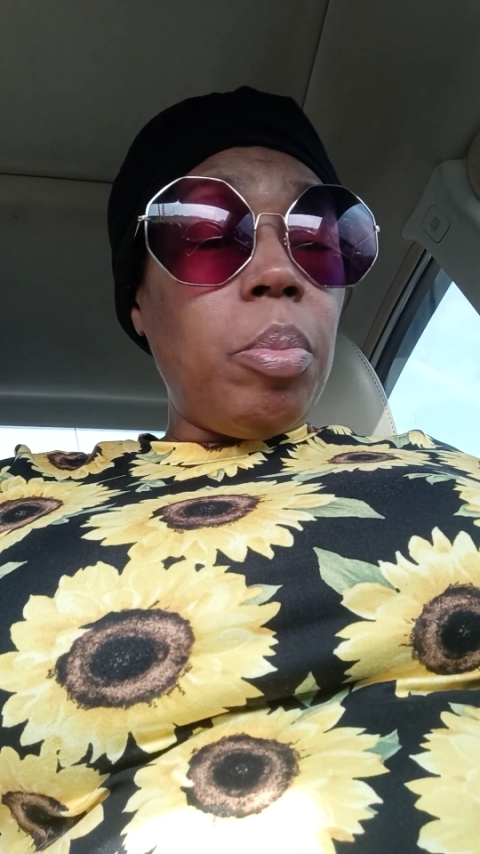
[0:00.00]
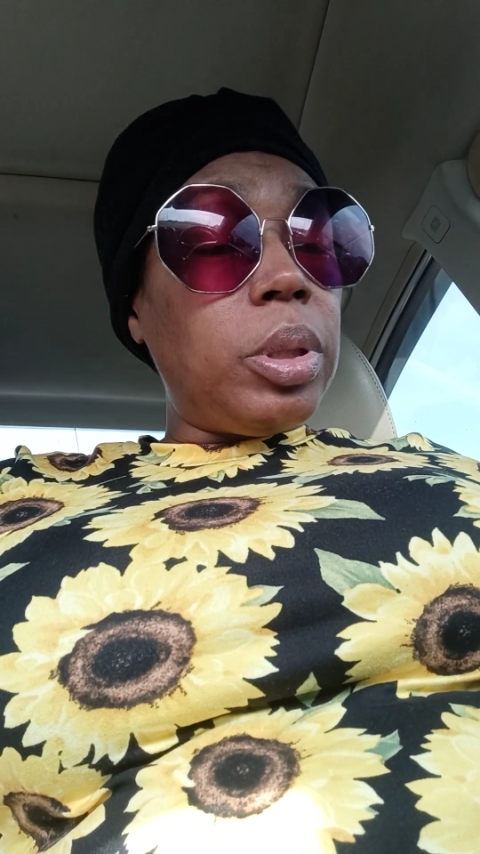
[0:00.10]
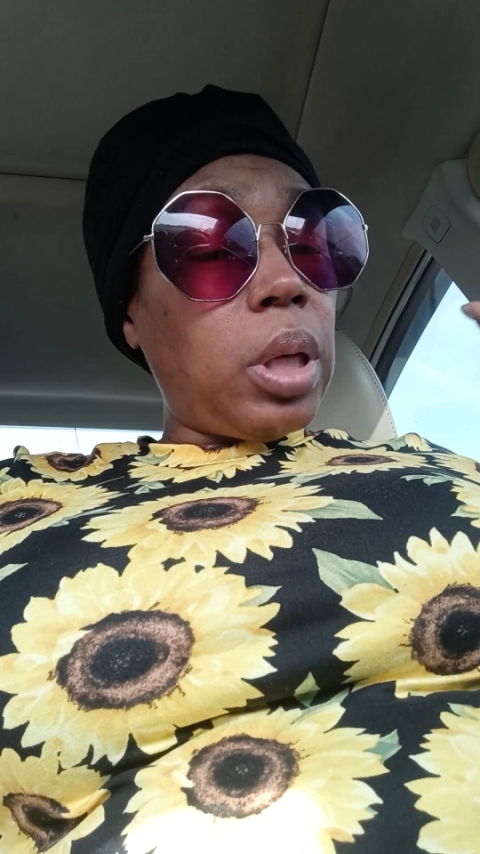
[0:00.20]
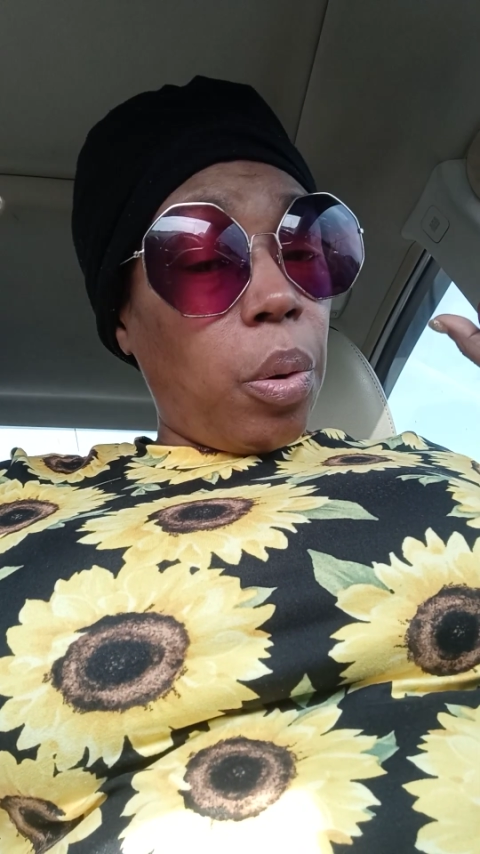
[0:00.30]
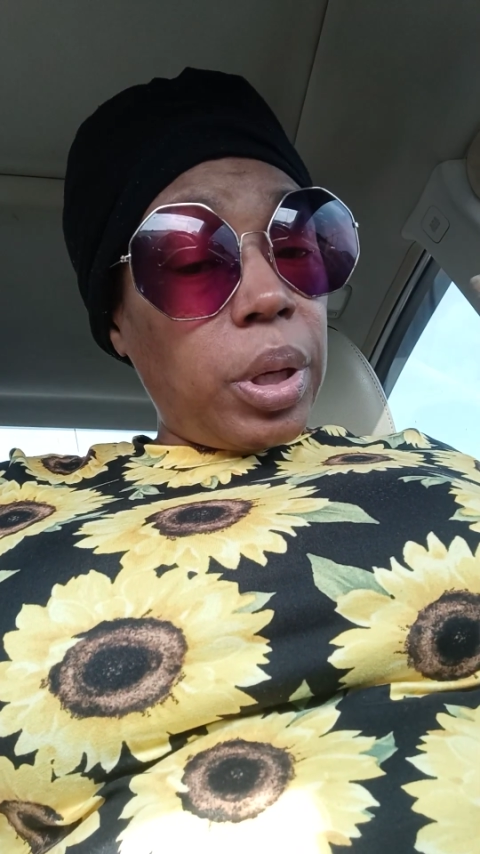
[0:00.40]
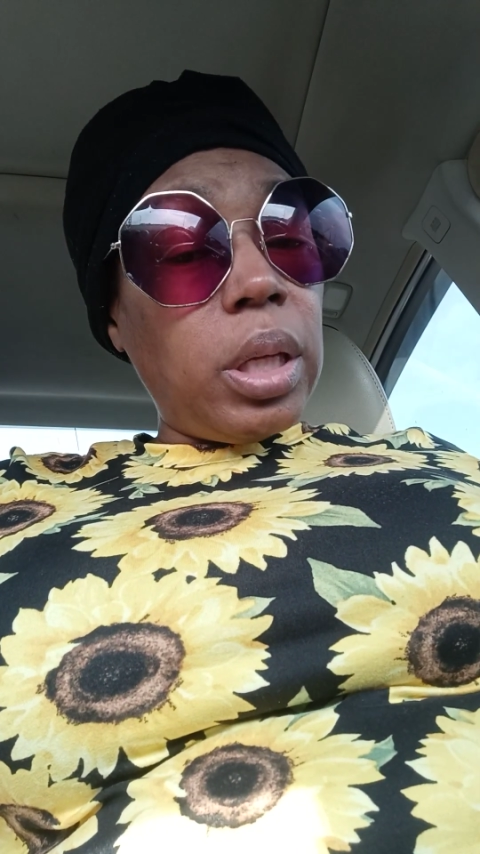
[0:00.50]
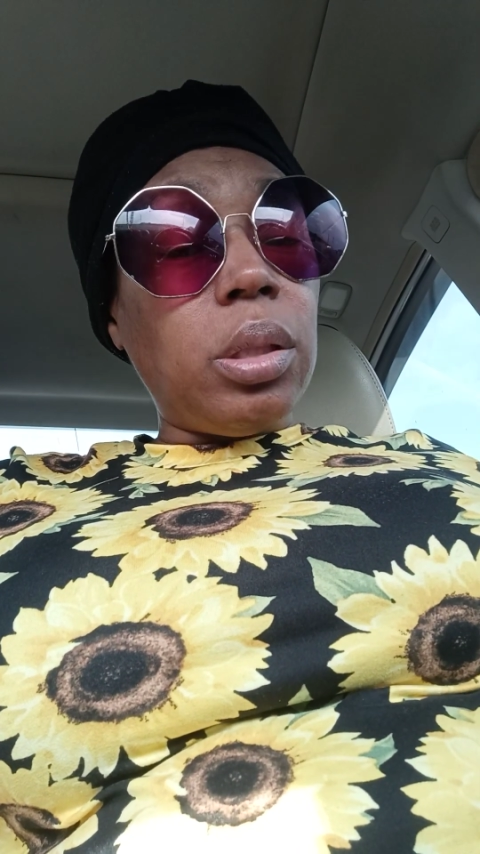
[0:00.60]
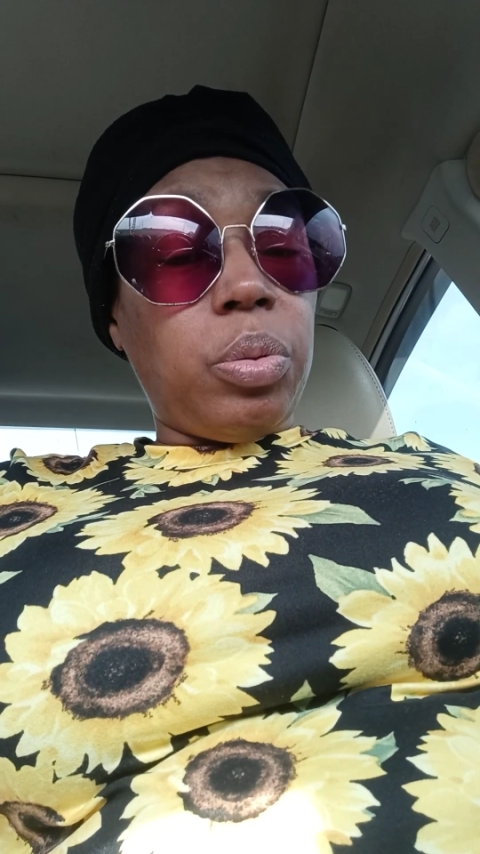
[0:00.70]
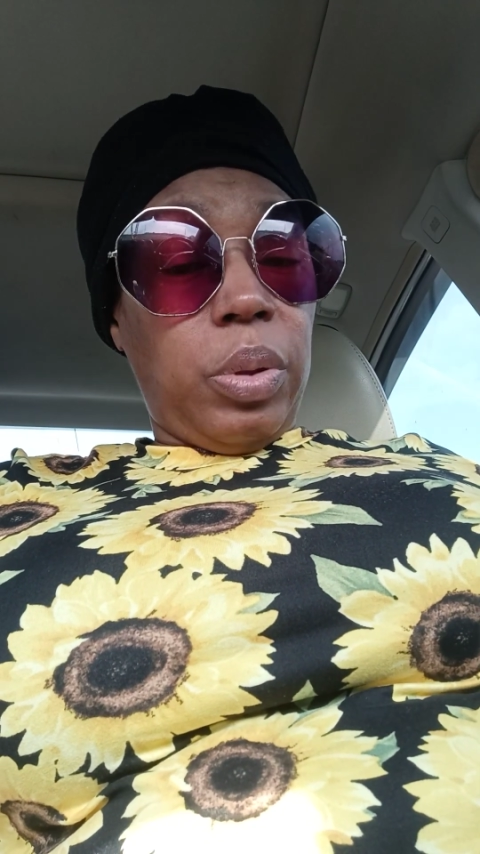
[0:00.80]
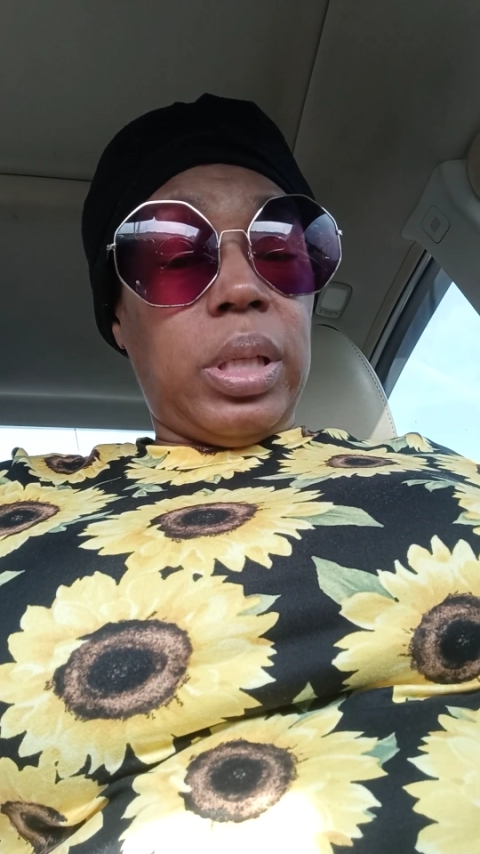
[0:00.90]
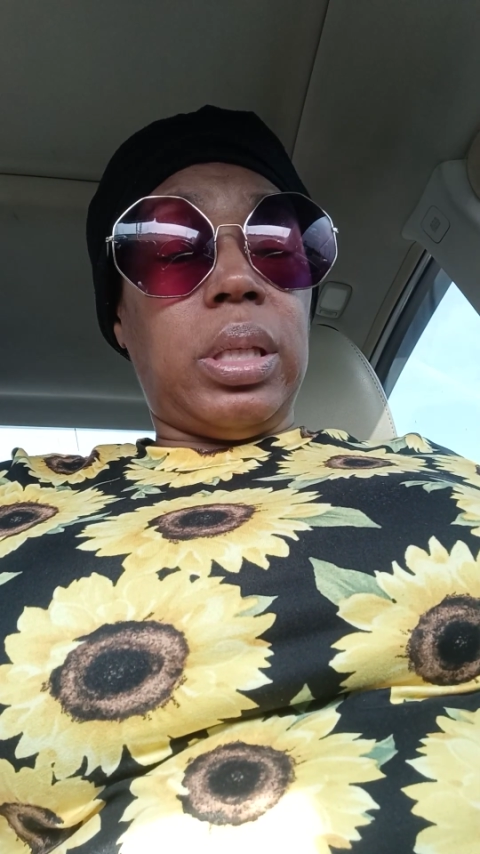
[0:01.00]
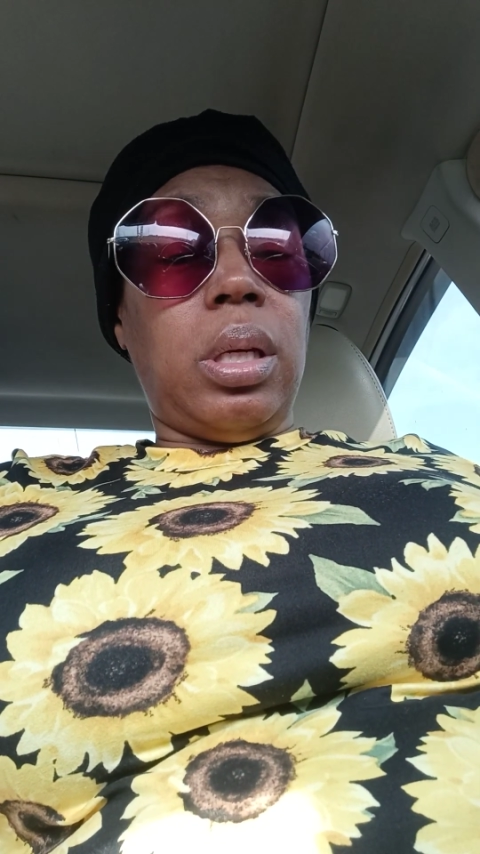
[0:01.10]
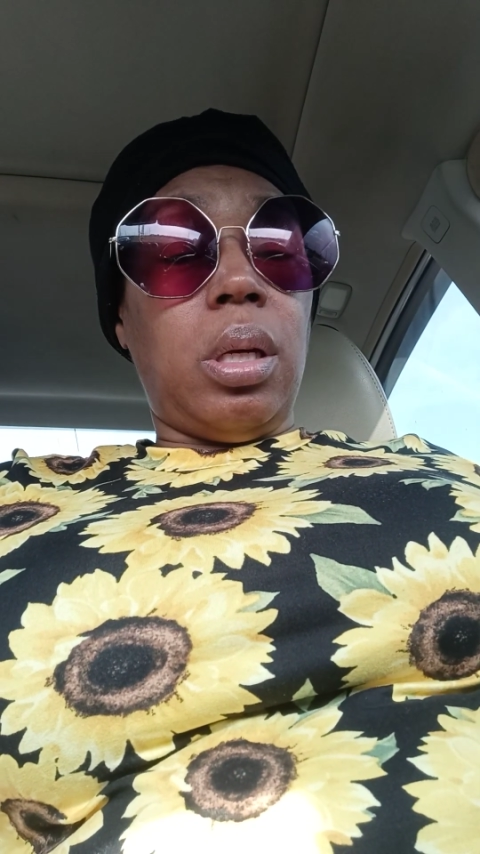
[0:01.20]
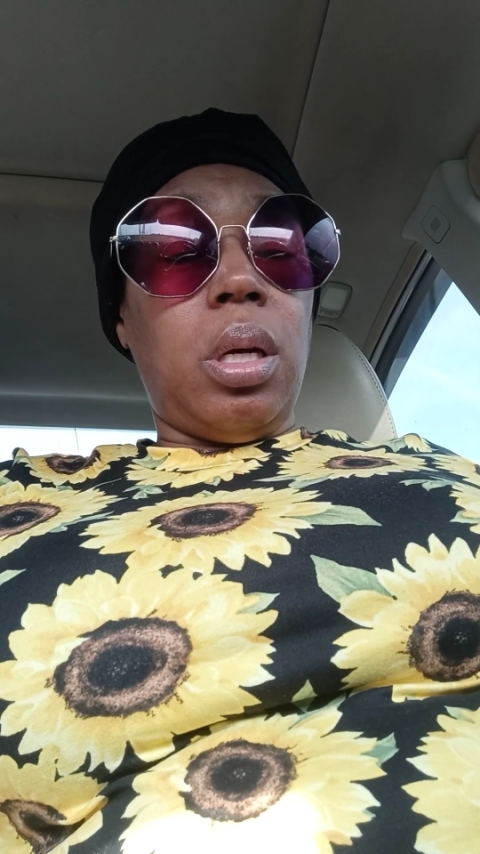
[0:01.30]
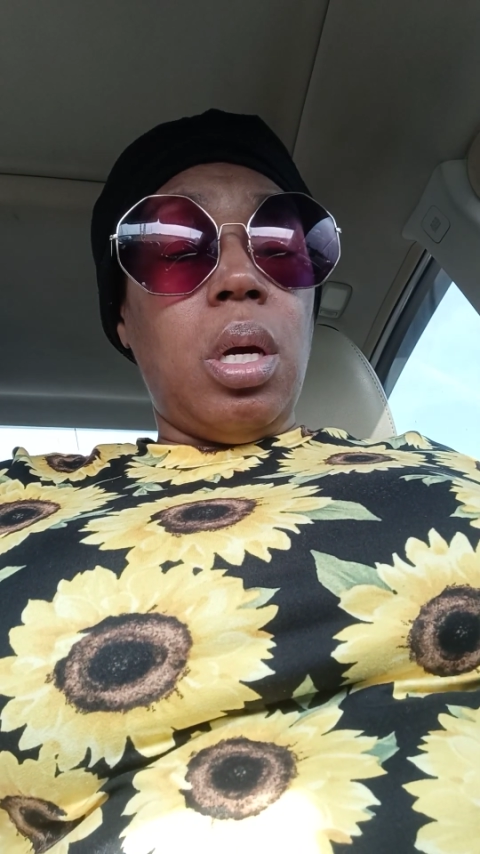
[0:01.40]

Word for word: but don't get it twisted.